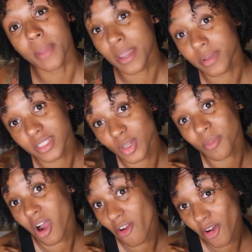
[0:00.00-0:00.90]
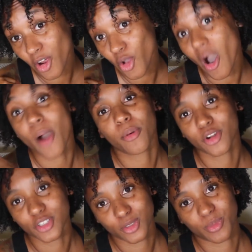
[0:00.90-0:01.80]
maybe tomorrow I'll put
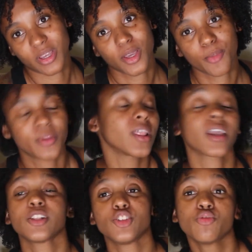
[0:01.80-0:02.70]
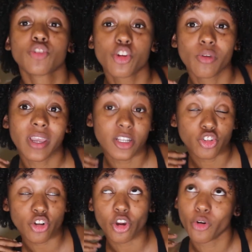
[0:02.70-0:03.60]
on some makeup and like do cute
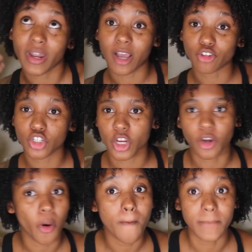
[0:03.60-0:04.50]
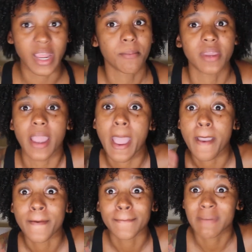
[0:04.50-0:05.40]
intro and outro, maybe
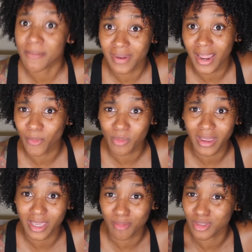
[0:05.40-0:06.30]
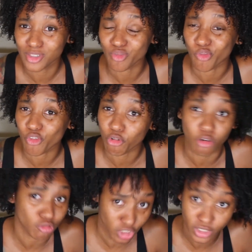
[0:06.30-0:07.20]
maybe not. We might keep this real
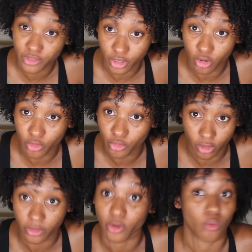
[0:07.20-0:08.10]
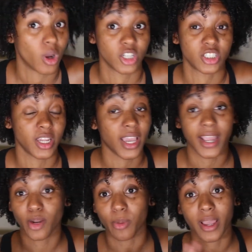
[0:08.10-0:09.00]
OG real for real wash day.
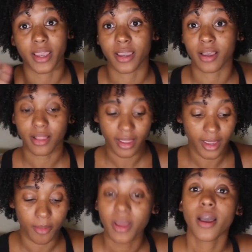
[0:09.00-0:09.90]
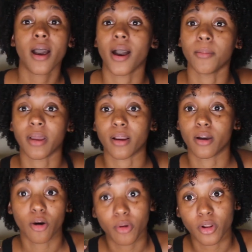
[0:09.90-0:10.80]
Ain't nobody getting glam. I'm not
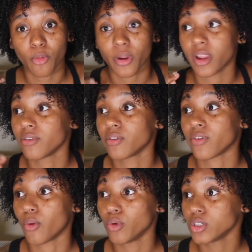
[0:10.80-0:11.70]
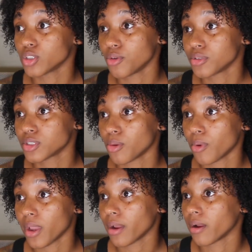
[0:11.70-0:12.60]
going nowhere. and if I was going
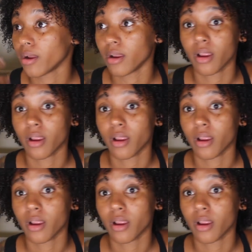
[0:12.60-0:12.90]
somewhere,